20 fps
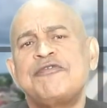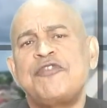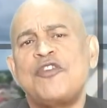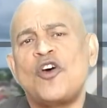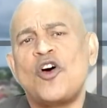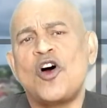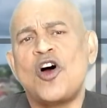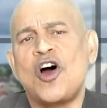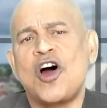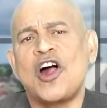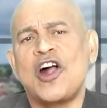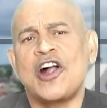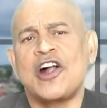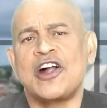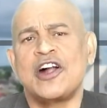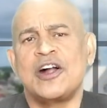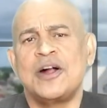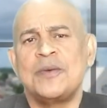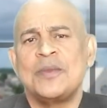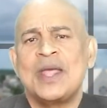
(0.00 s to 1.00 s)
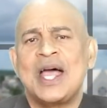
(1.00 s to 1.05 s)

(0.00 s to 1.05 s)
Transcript: for